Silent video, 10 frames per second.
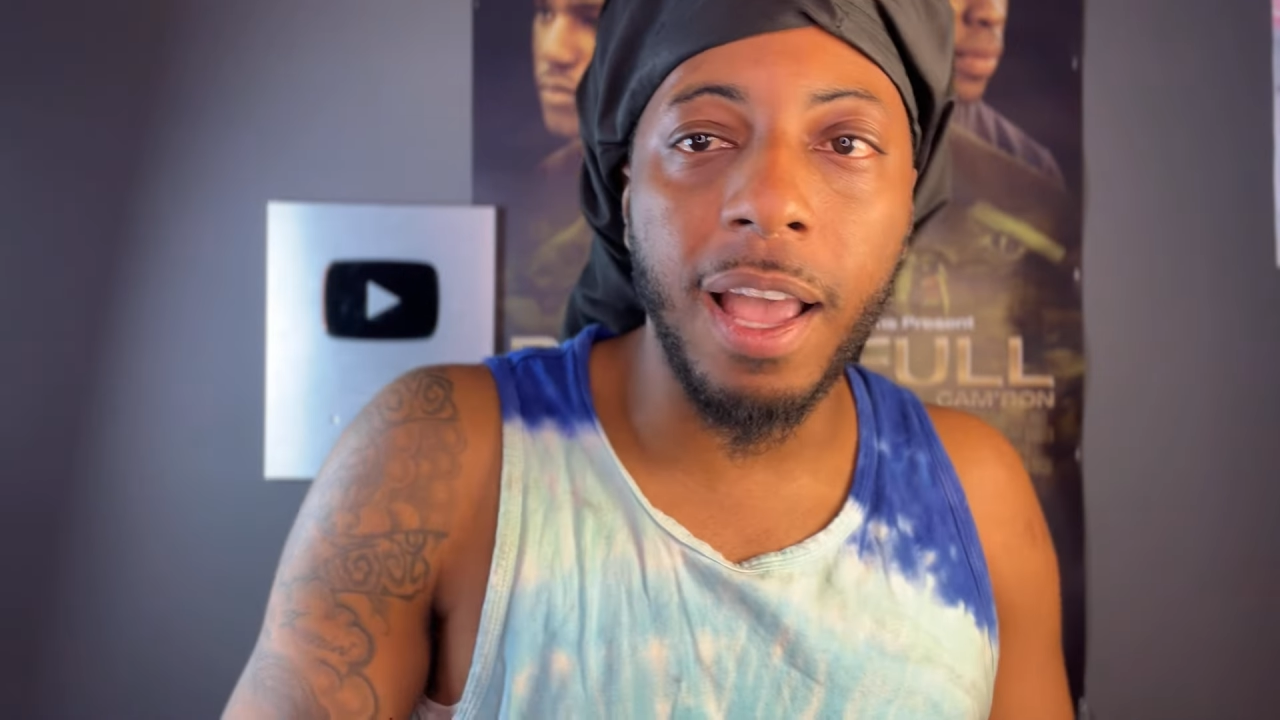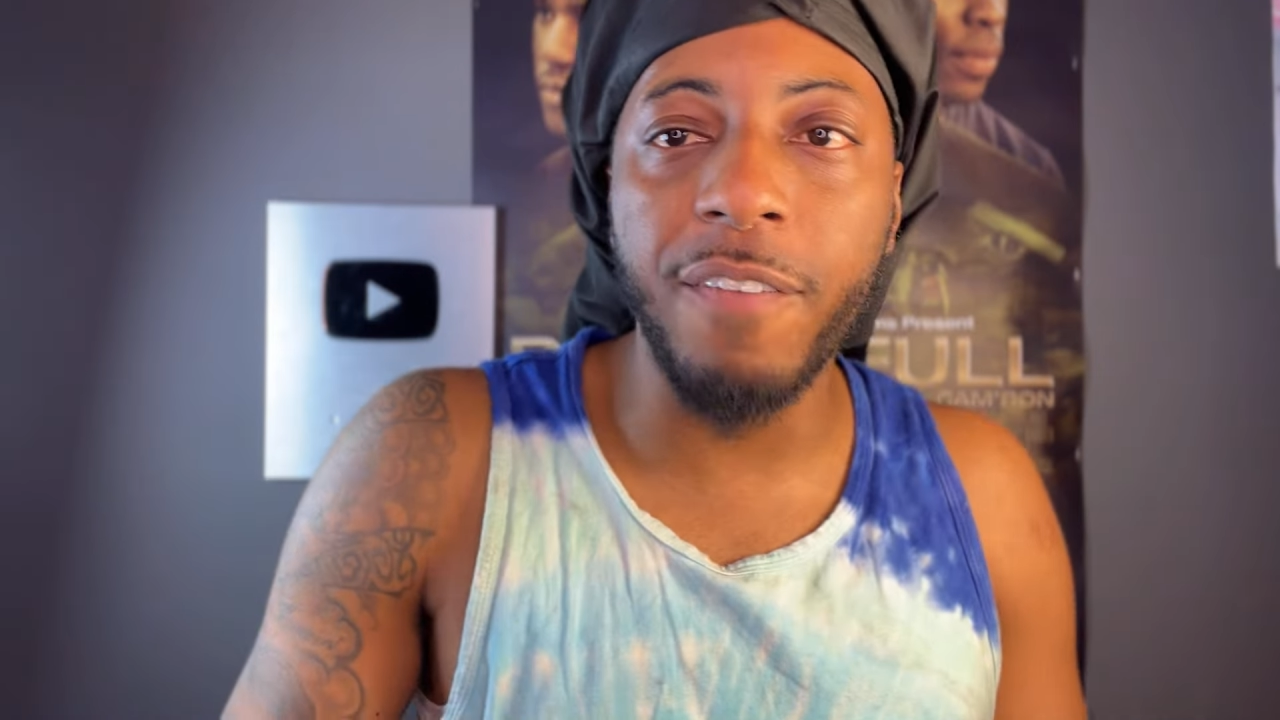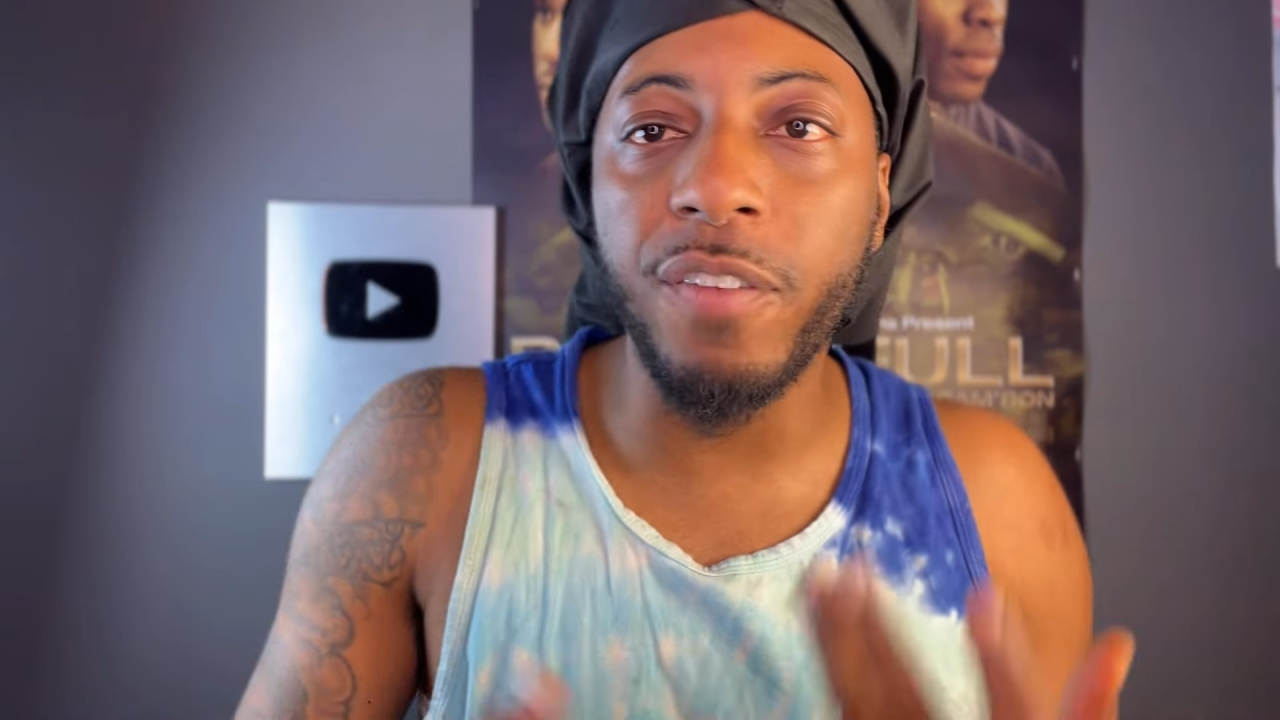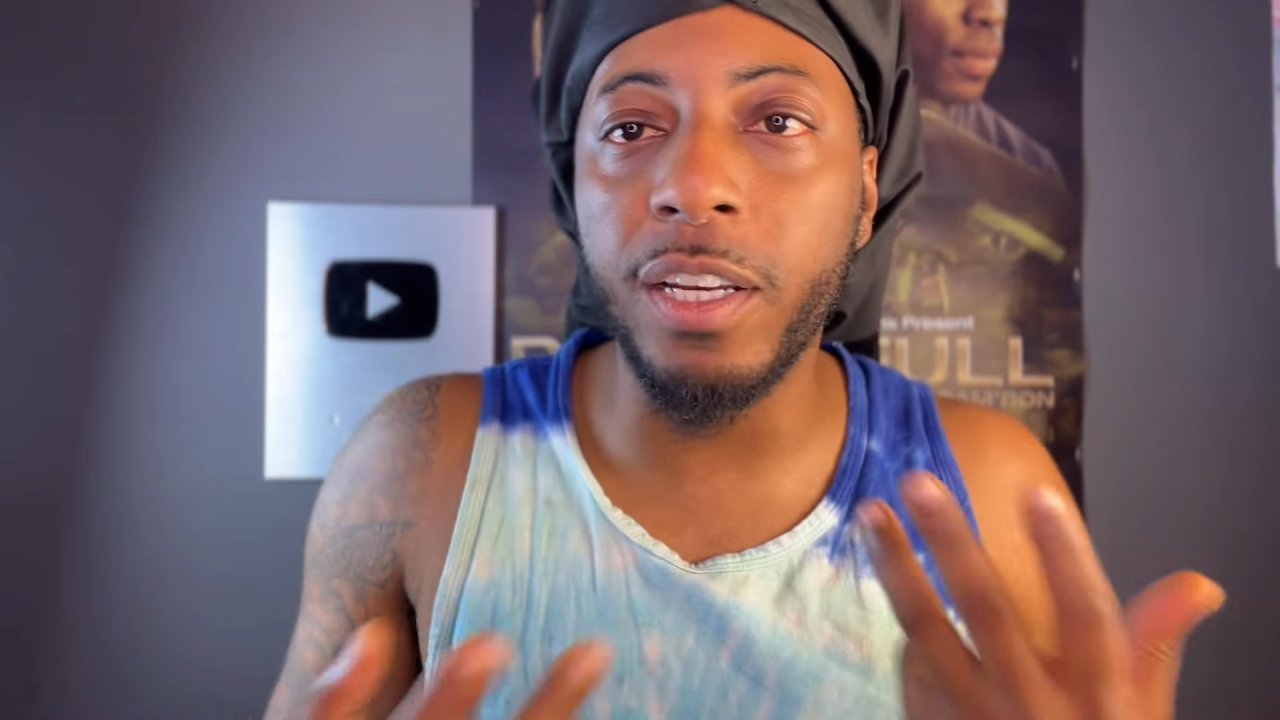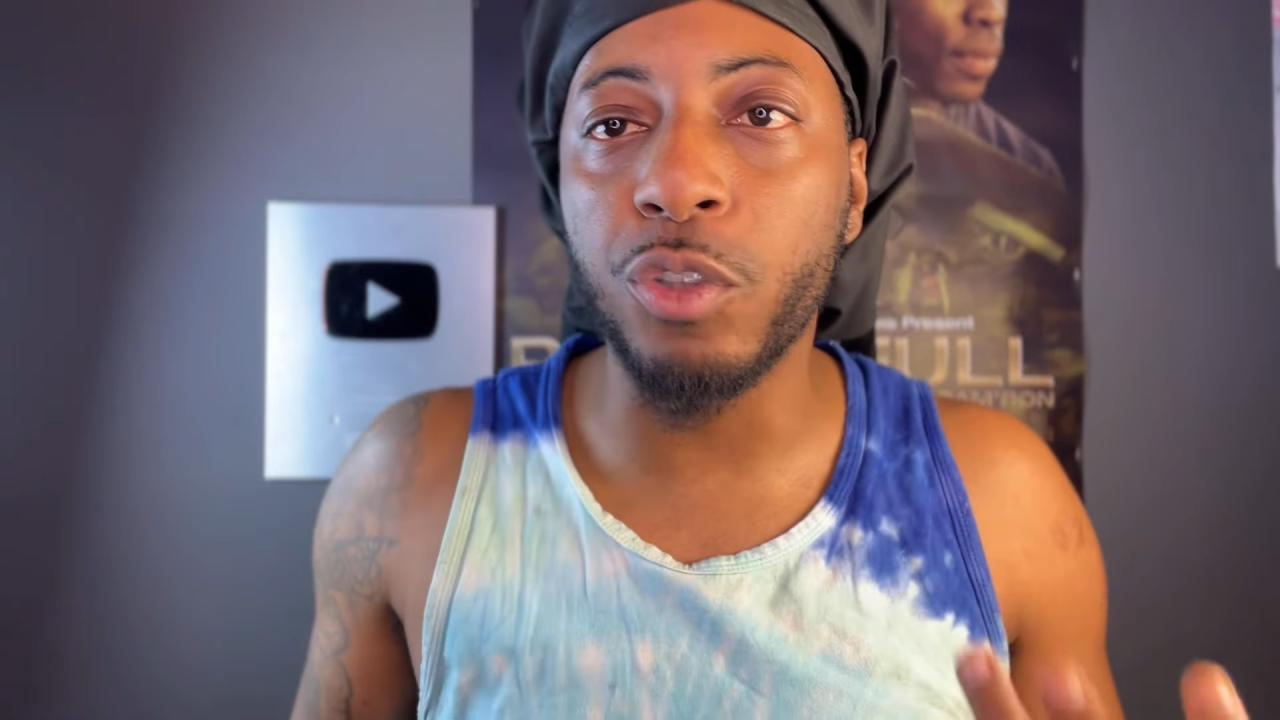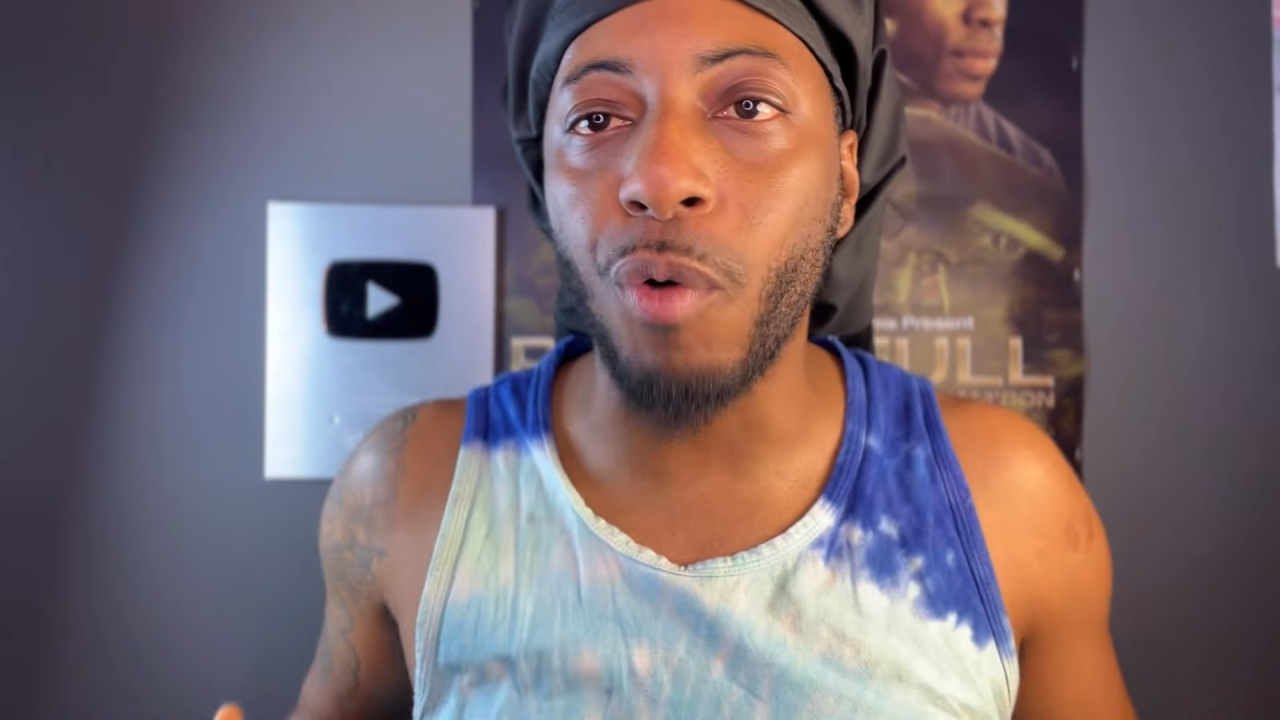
life and it's